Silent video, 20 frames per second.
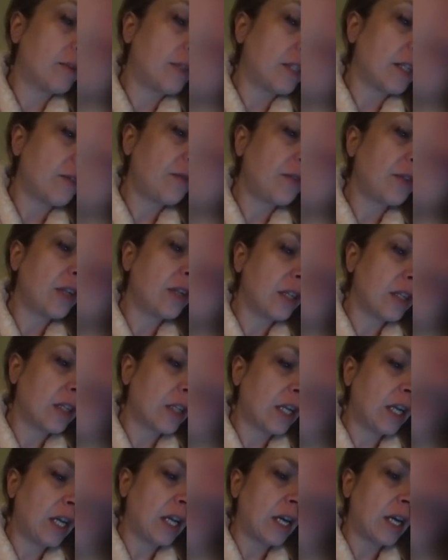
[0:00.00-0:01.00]

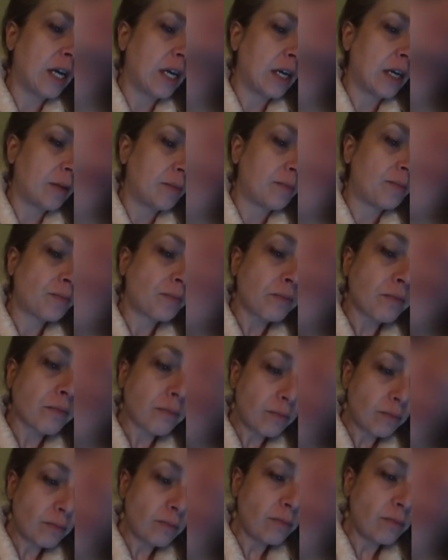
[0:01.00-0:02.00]
definitely,
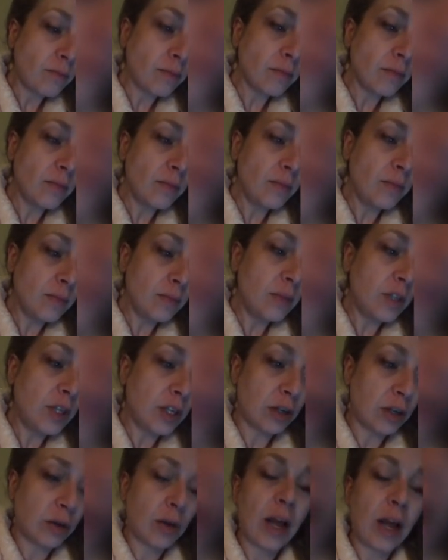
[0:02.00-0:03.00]

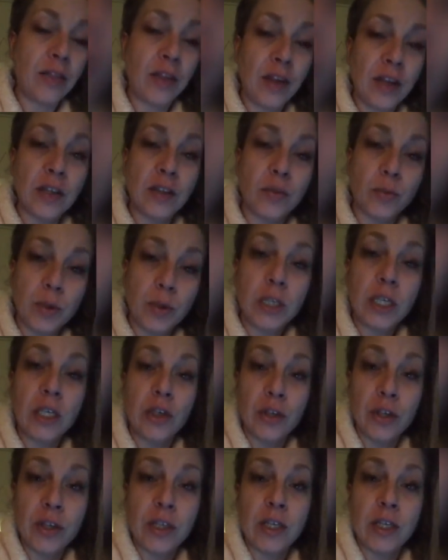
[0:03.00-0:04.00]
you know, I think it's really
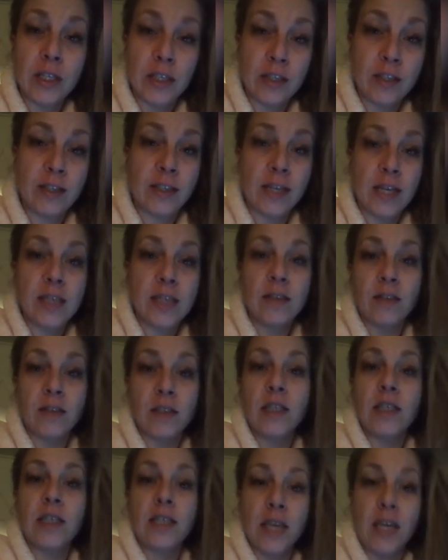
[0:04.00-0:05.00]
good that the state is
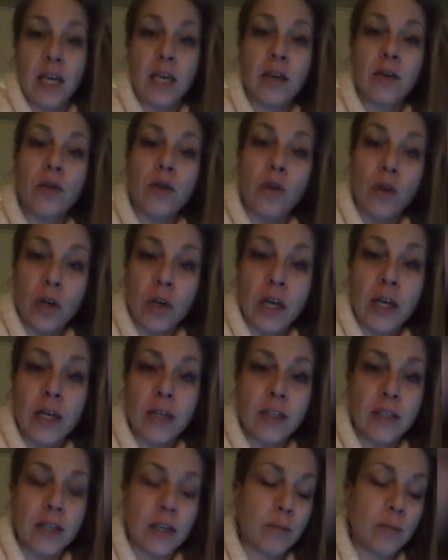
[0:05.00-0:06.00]
going to take a look
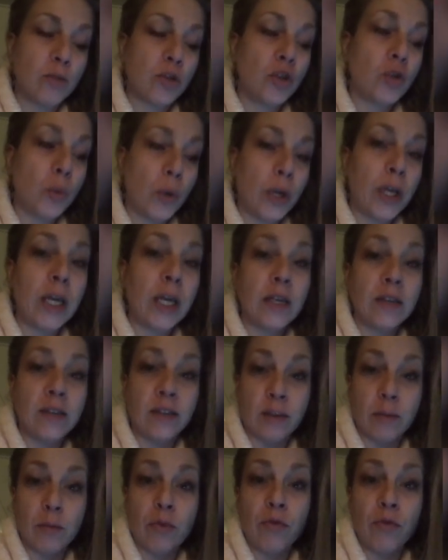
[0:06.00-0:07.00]
at tweaking
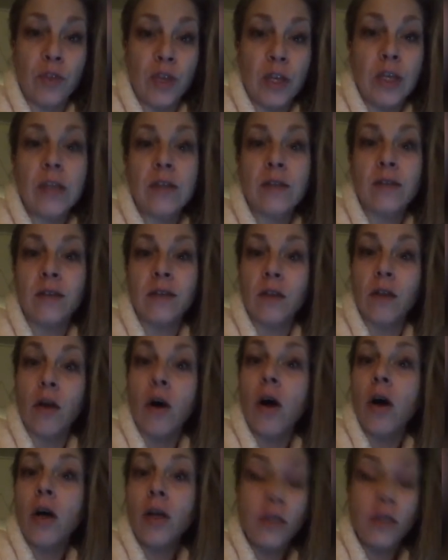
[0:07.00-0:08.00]
some of these
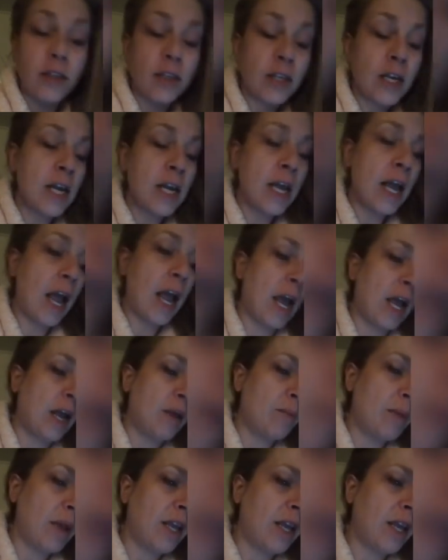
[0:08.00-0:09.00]
laws
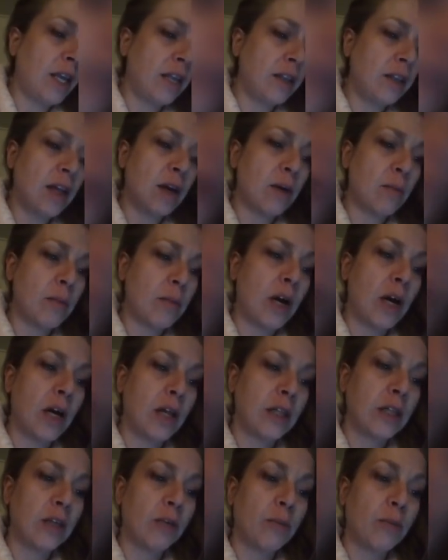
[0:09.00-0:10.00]
and making them
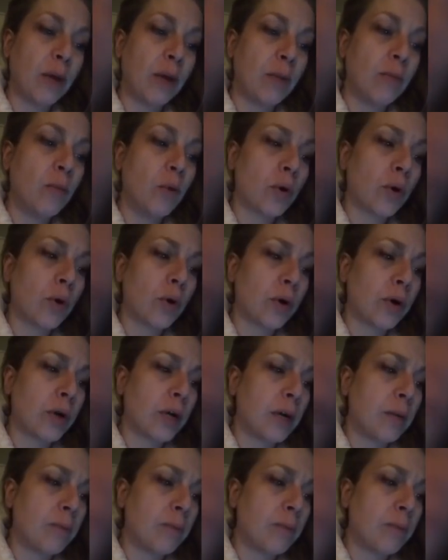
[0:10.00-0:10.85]
a little bit more